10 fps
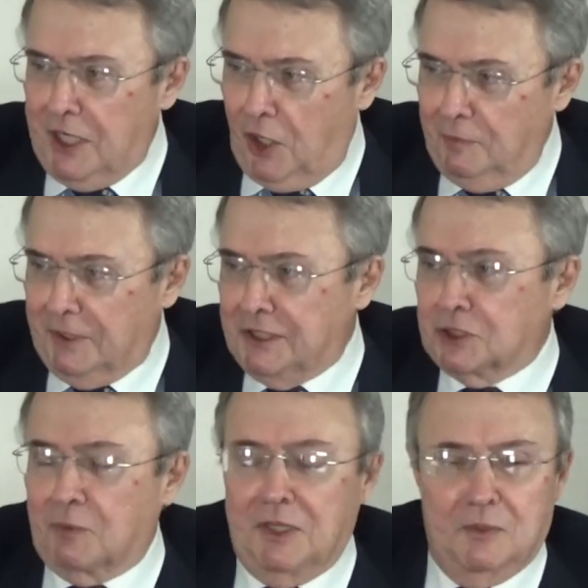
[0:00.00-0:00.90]
Jay Albanese
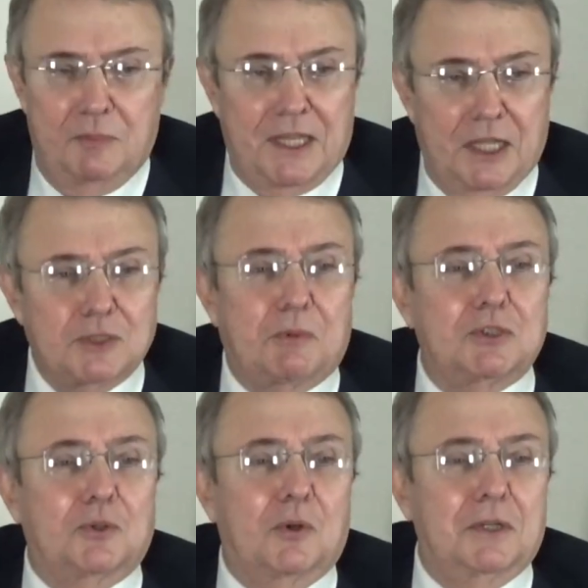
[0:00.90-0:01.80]
is one of the big
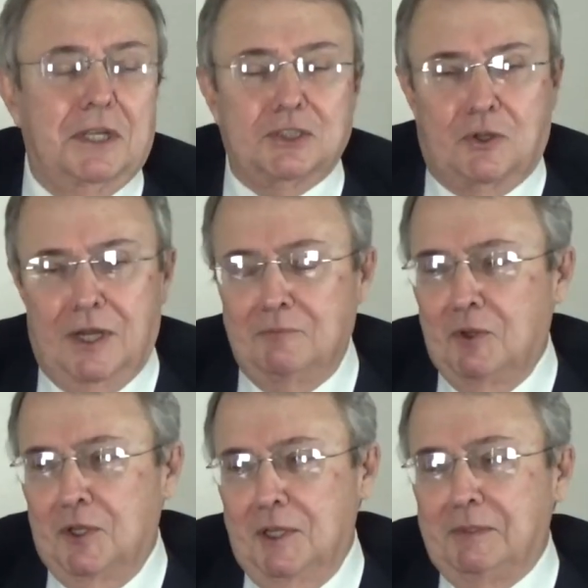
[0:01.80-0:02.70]
experts on organized crime.
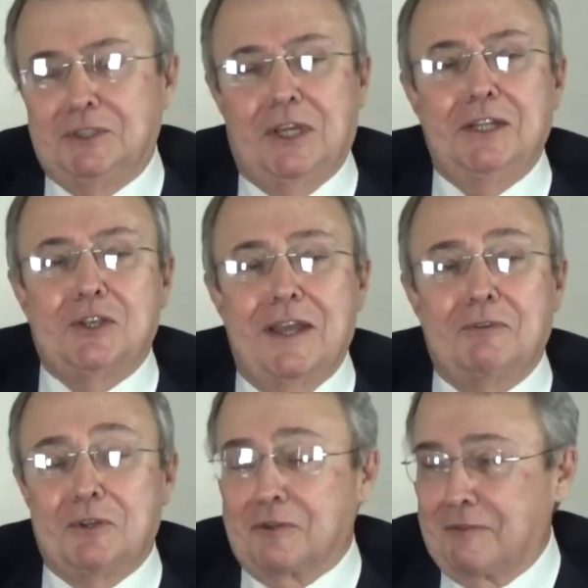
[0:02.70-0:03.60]
And besides, you
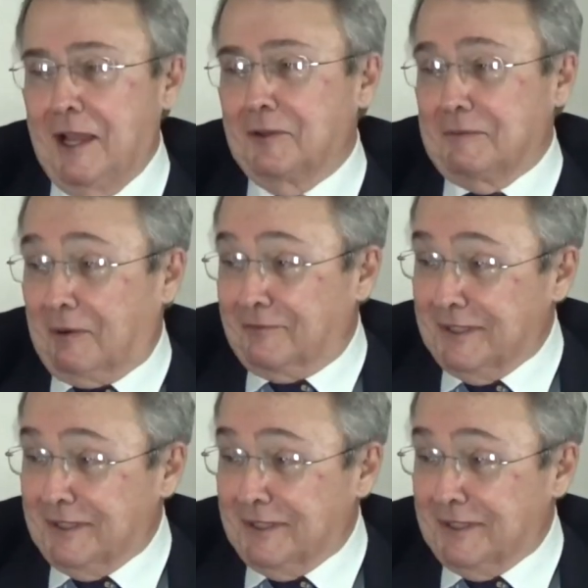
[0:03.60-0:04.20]
have on your faculty